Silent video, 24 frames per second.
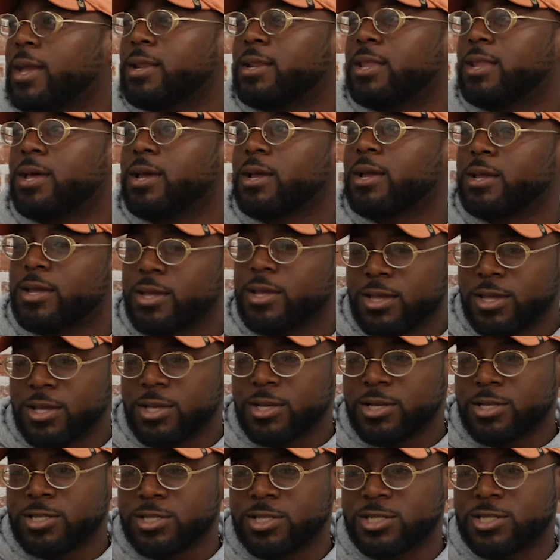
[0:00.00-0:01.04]
and like
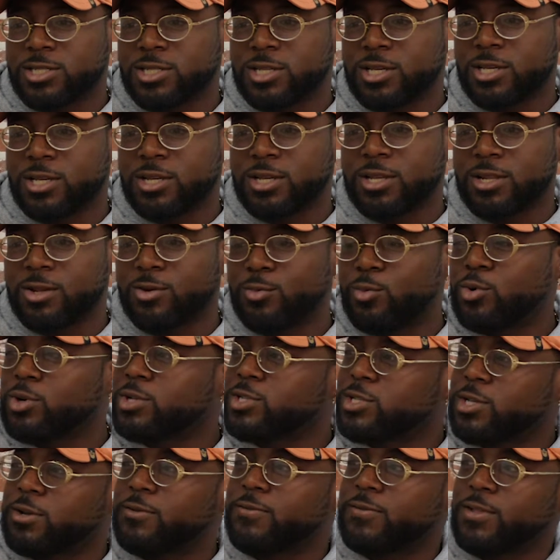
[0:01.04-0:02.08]
just a little more
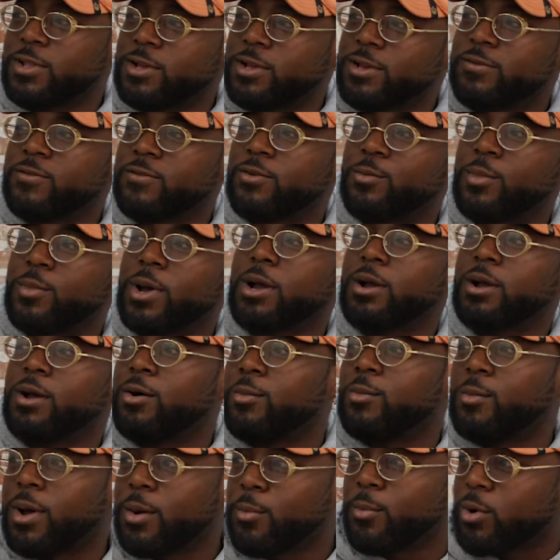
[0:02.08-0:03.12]
self love on
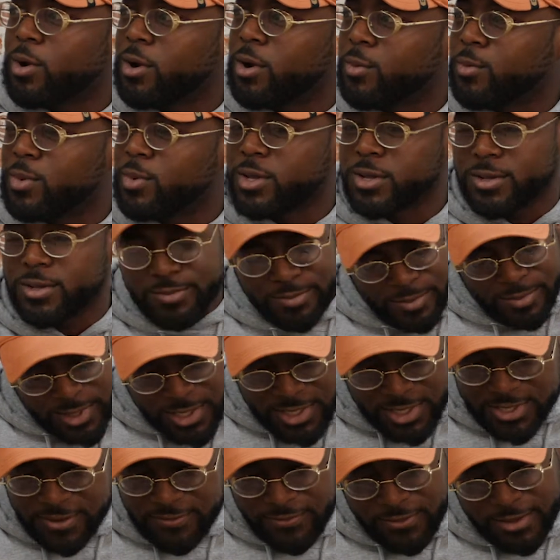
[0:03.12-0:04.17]
my part. But
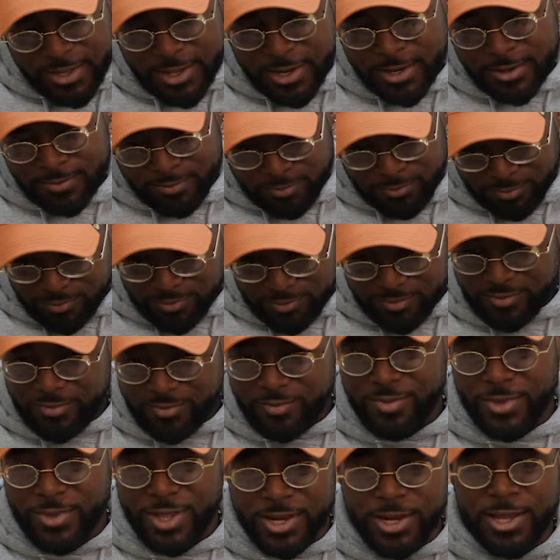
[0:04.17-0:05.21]
because I feel like,
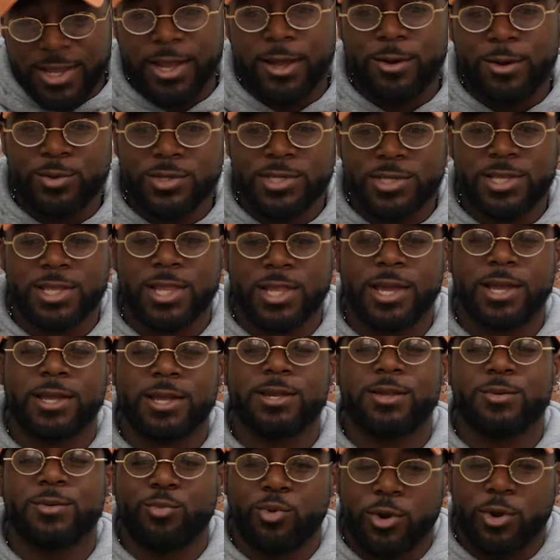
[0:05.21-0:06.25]
nigga, I was in like
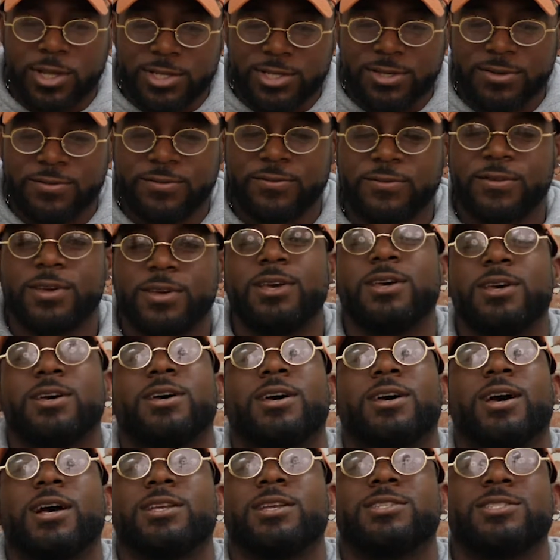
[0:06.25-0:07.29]
a depressive.
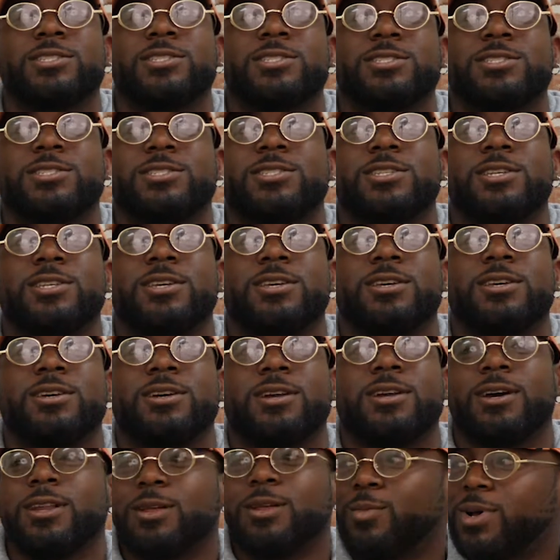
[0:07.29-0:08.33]
I just
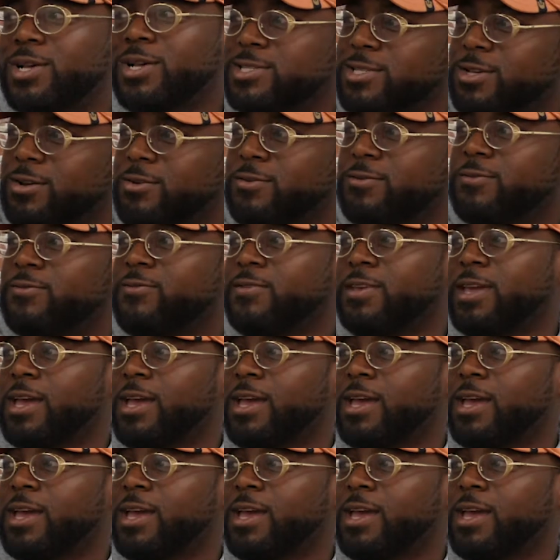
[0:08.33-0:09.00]
got to myself.